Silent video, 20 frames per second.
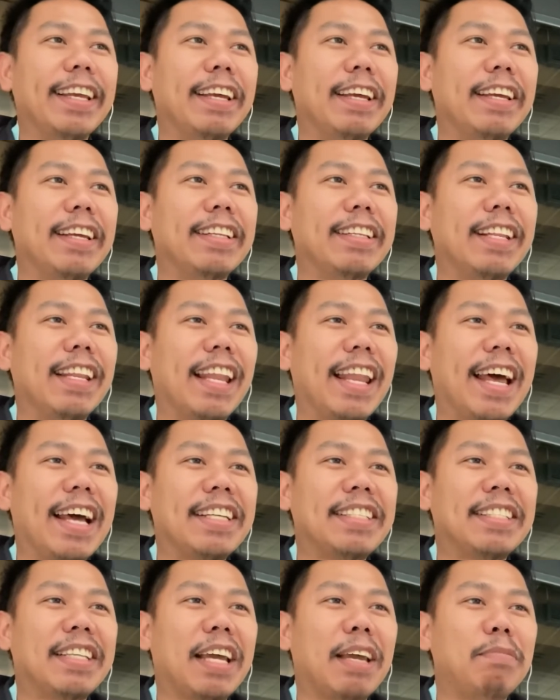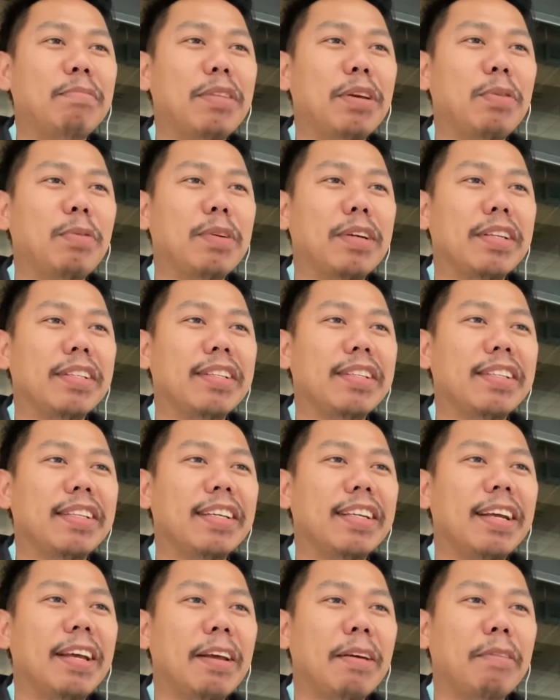Last time they was
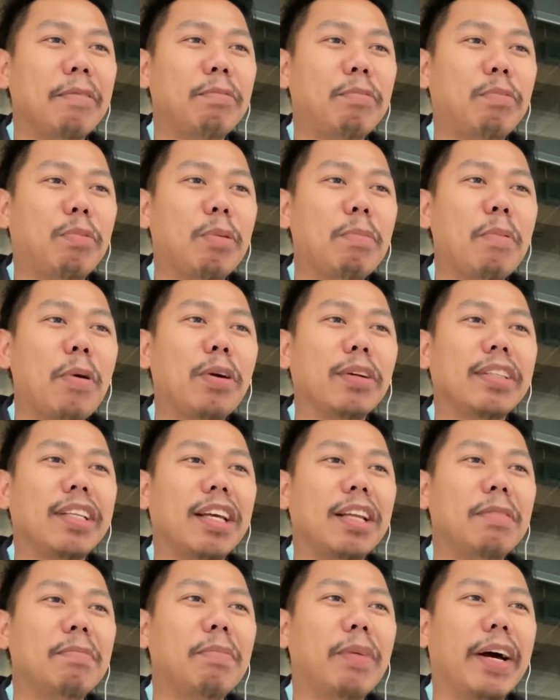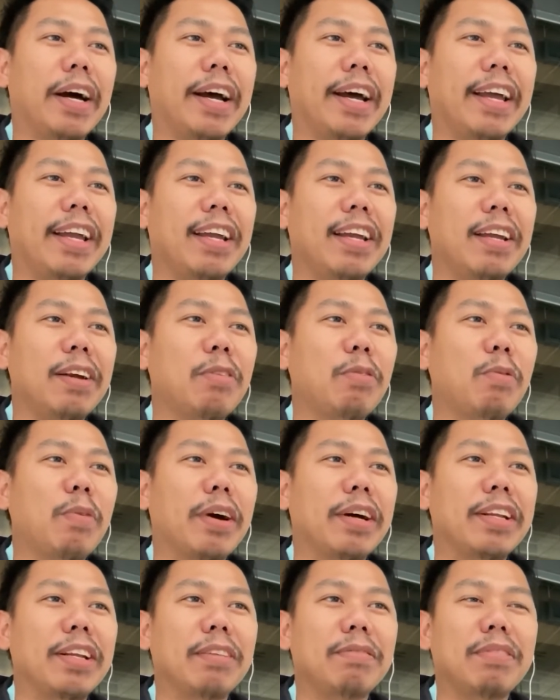promoted by
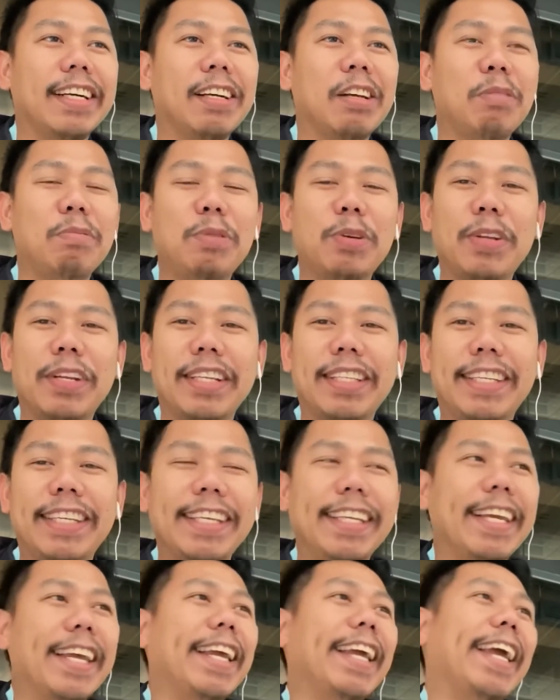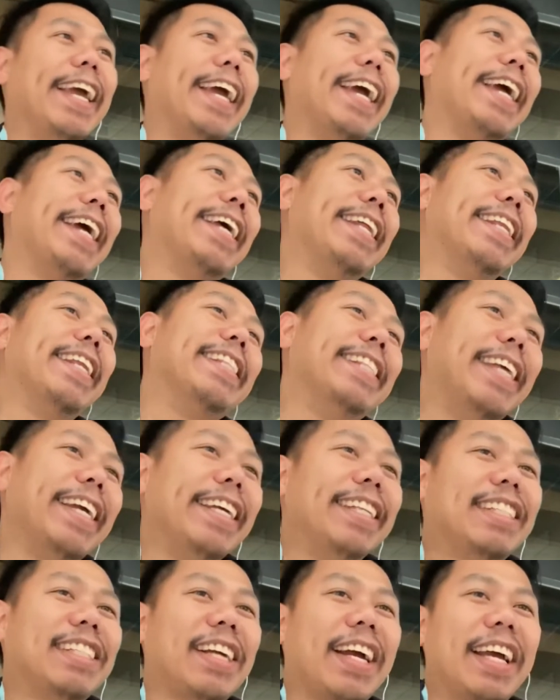one of the community, and they
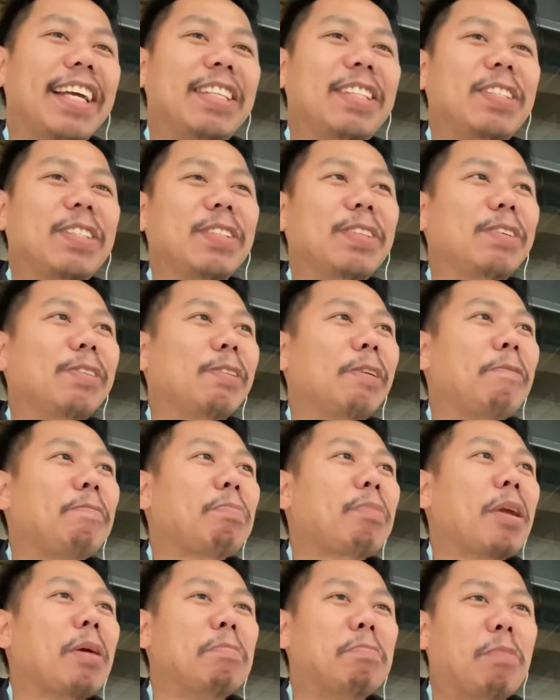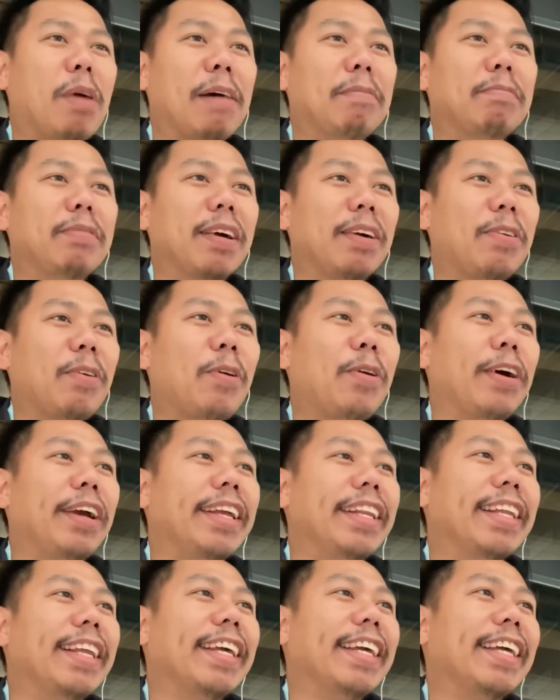tried to pump the coin
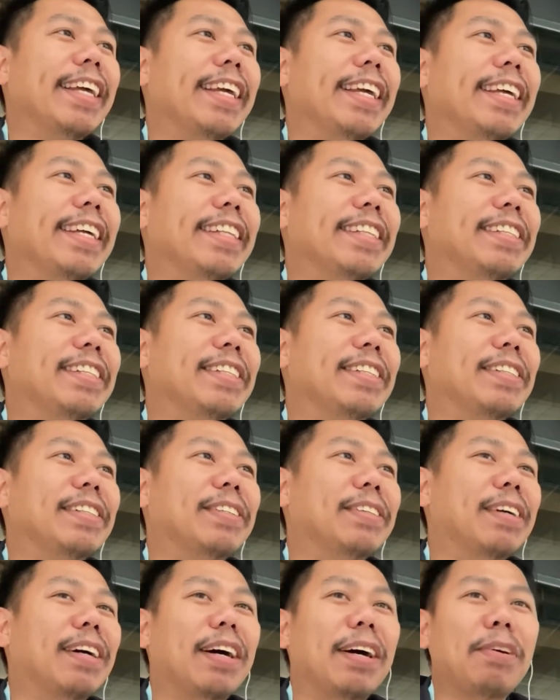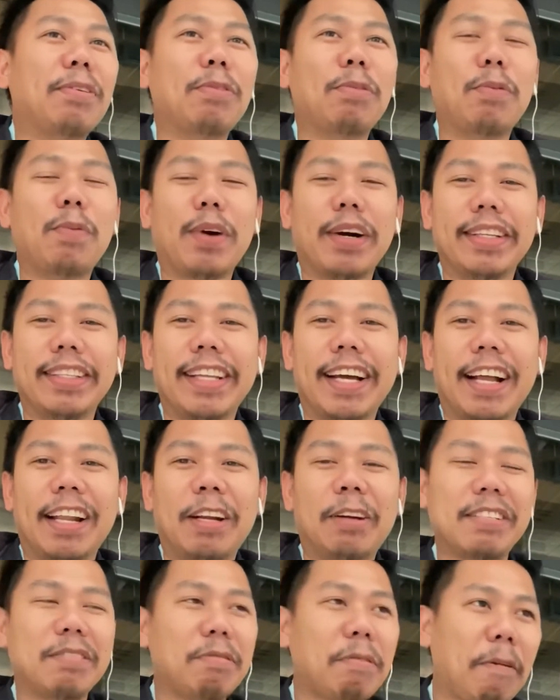into
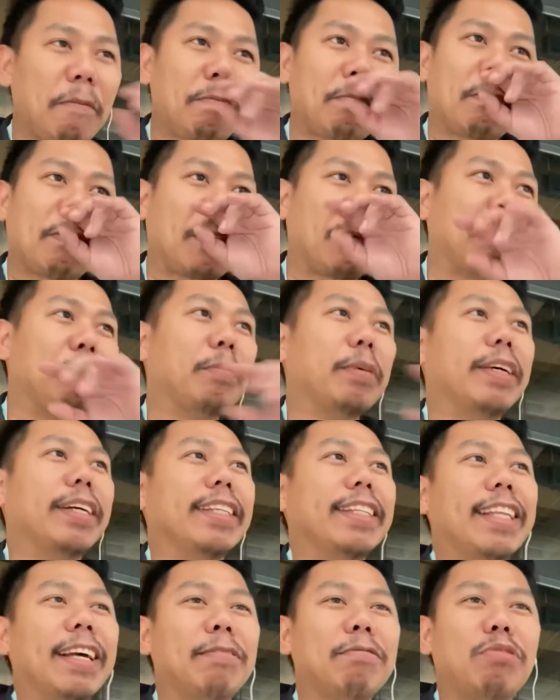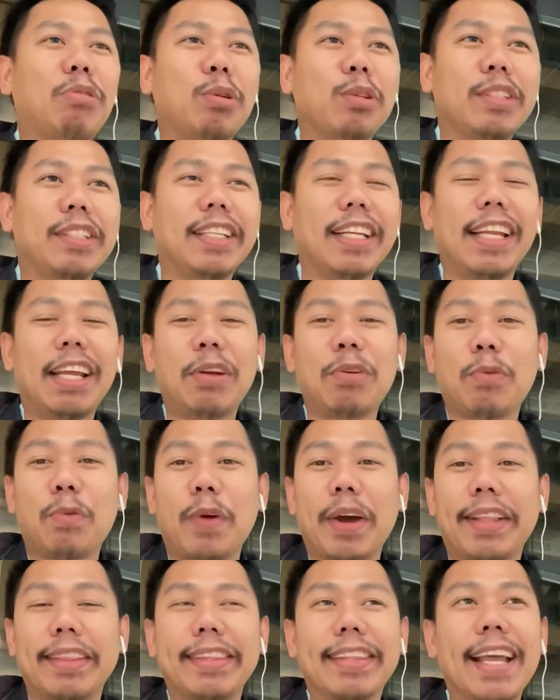$1, but unfortunately it
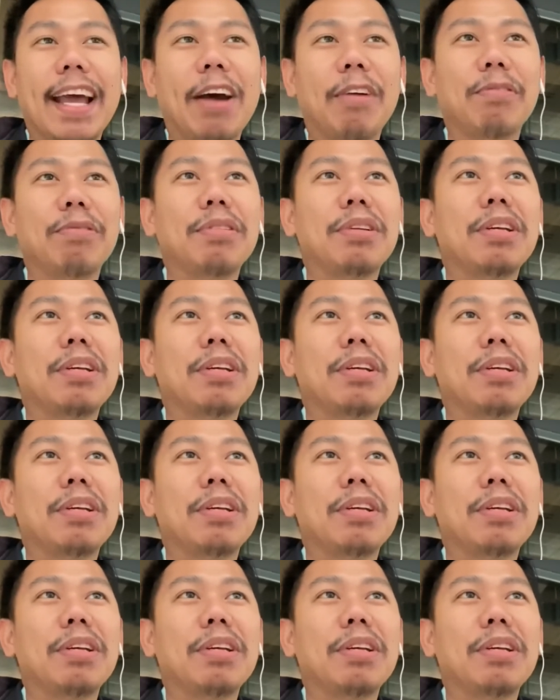went down.